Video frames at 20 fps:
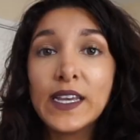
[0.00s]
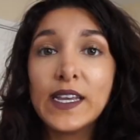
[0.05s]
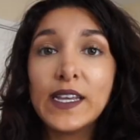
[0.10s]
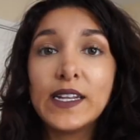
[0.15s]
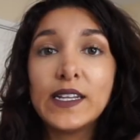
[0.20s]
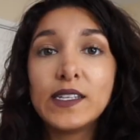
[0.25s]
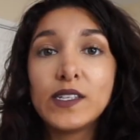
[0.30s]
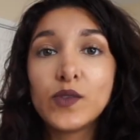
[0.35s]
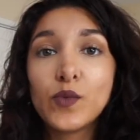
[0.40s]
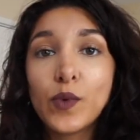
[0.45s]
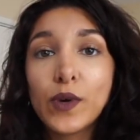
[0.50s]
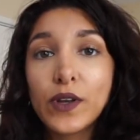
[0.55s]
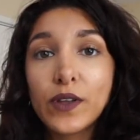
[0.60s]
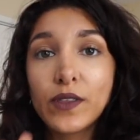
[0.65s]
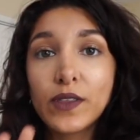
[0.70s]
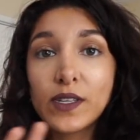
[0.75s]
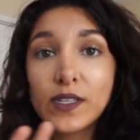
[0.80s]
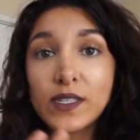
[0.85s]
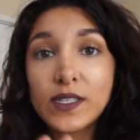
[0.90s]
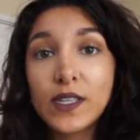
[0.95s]
and is where
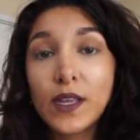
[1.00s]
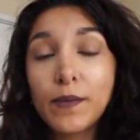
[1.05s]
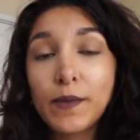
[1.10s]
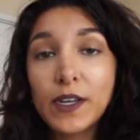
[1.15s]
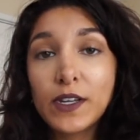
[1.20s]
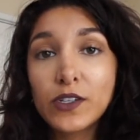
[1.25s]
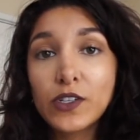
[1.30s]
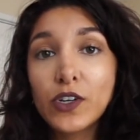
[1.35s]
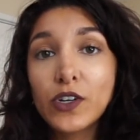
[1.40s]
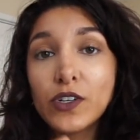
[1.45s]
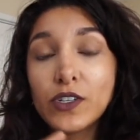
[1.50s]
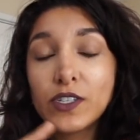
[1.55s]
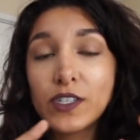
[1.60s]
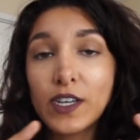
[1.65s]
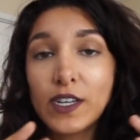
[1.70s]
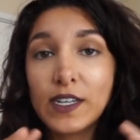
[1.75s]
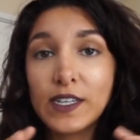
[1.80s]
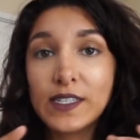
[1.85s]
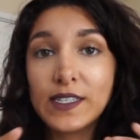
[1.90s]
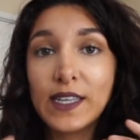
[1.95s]
the stomach turns
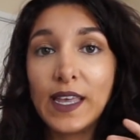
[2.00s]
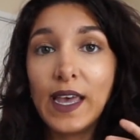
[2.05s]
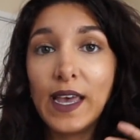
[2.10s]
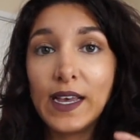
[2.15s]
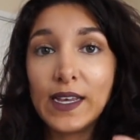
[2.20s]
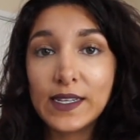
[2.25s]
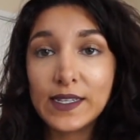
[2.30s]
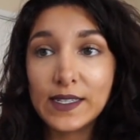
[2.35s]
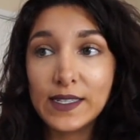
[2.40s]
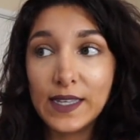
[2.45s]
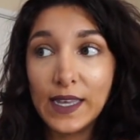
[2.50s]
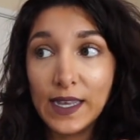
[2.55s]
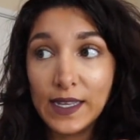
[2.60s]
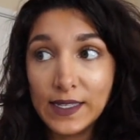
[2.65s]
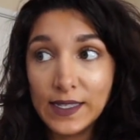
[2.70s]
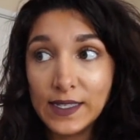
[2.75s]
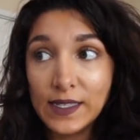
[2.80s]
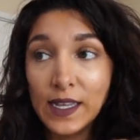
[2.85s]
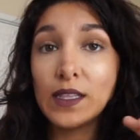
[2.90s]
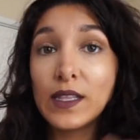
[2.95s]
on its
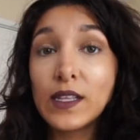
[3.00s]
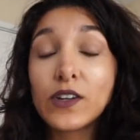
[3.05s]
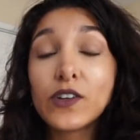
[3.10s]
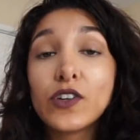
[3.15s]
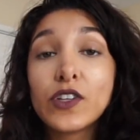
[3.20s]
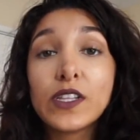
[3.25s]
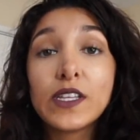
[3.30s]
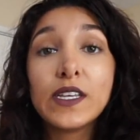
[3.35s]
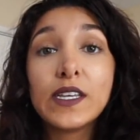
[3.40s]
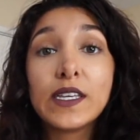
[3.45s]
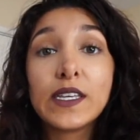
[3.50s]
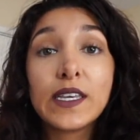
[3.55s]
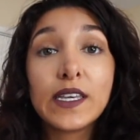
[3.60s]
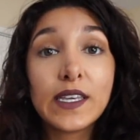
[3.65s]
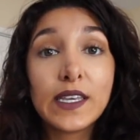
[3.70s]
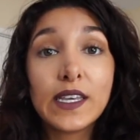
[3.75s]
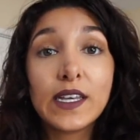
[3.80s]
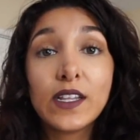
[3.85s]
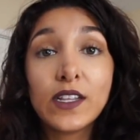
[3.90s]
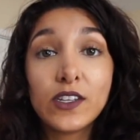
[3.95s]
axis. Literally can
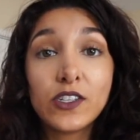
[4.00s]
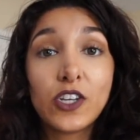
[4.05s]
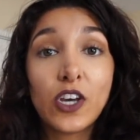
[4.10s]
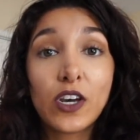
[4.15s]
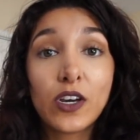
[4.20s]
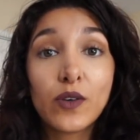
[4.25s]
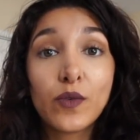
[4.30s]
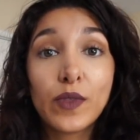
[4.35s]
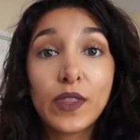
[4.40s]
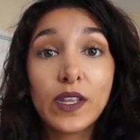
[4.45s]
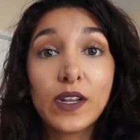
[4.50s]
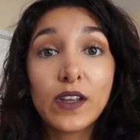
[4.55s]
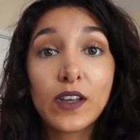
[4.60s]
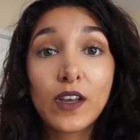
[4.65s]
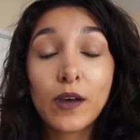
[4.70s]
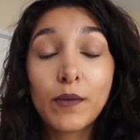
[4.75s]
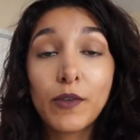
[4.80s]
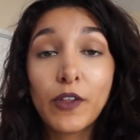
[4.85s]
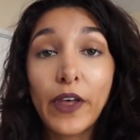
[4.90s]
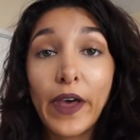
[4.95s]
kill a dog within a
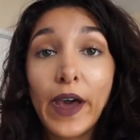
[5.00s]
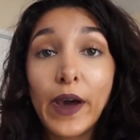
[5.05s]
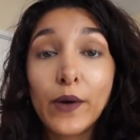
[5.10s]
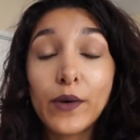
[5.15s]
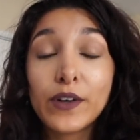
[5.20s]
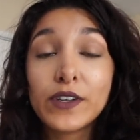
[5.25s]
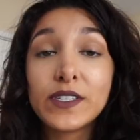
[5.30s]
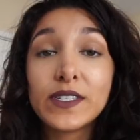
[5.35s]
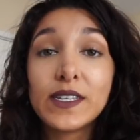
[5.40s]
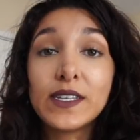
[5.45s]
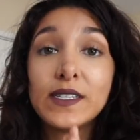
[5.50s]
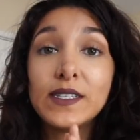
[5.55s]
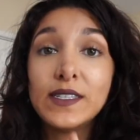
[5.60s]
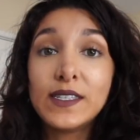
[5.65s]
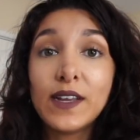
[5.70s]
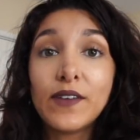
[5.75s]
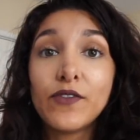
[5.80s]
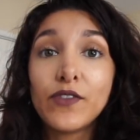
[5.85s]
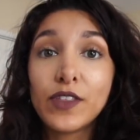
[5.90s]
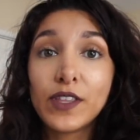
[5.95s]
couple hours, and
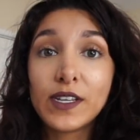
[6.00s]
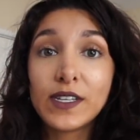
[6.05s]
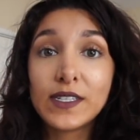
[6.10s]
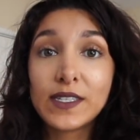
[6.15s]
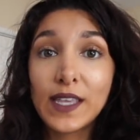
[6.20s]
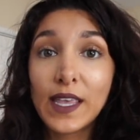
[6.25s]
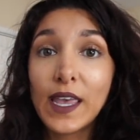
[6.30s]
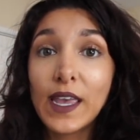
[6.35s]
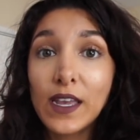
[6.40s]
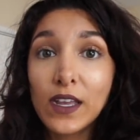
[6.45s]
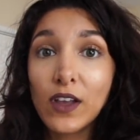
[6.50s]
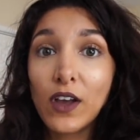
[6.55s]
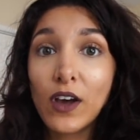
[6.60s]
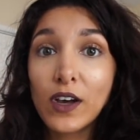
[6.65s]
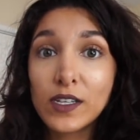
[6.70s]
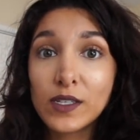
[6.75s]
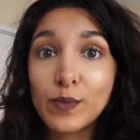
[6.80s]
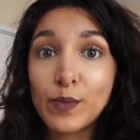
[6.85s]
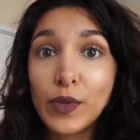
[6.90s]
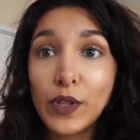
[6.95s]
several things can
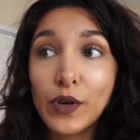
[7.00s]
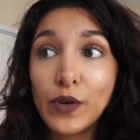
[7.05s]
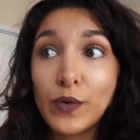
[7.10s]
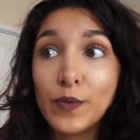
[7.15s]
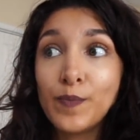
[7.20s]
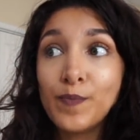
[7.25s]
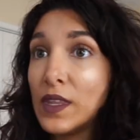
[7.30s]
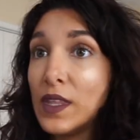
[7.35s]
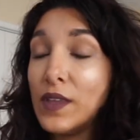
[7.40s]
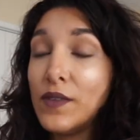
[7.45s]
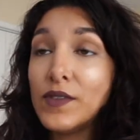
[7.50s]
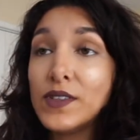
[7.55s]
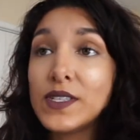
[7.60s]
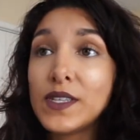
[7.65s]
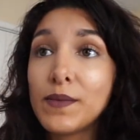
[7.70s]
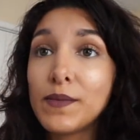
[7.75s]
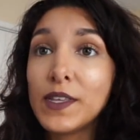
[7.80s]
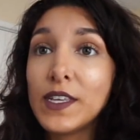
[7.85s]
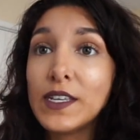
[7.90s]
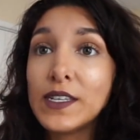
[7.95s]
cause bloat. Even
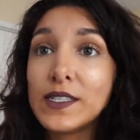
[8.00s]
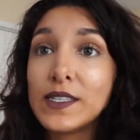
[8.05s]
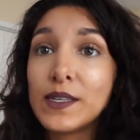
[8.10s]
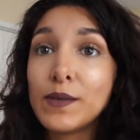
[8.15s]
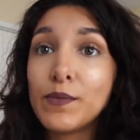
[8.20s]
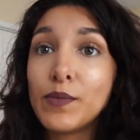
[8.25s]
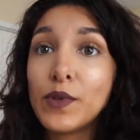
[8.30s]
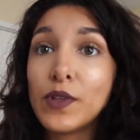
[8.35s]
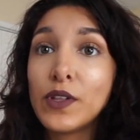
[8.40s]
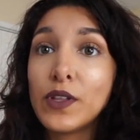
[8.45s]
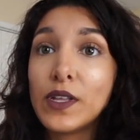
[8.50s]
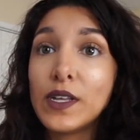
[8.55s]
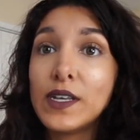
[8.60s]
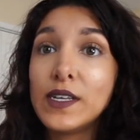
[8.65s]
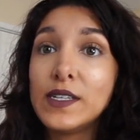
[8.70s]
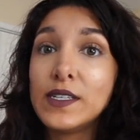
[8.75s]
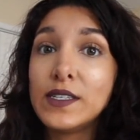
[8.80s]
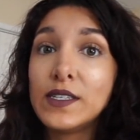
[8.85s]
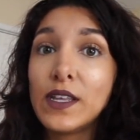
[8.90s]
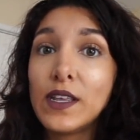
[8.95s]
something as simple
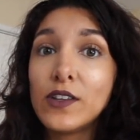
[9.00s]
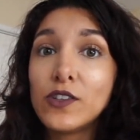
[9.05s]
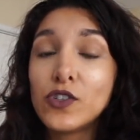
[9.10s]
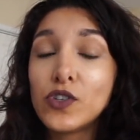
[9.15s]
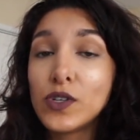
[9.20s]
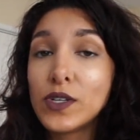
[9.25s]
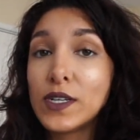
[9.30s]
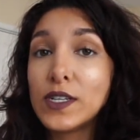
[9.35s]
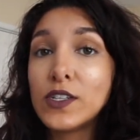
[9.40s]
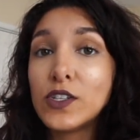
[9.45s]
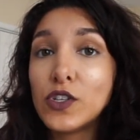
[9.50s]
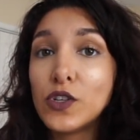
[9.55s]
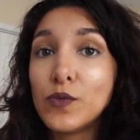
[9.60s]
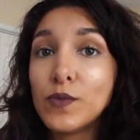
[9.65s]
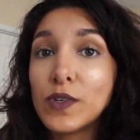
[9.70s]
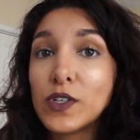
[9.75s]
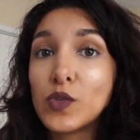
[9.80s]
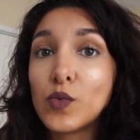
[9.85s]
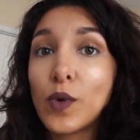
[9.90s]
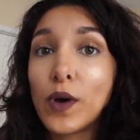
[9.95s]
as drinking too
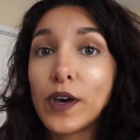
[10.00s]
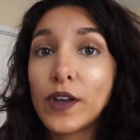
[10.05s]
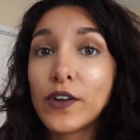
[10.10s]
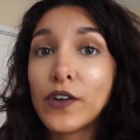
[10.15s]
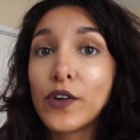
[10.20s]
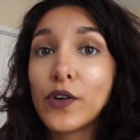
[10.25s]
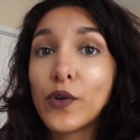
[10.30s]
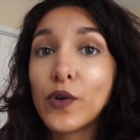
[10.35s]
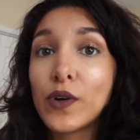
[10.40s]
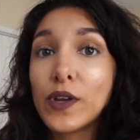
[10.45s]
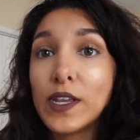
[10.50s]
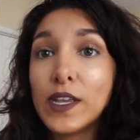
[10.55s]
much water or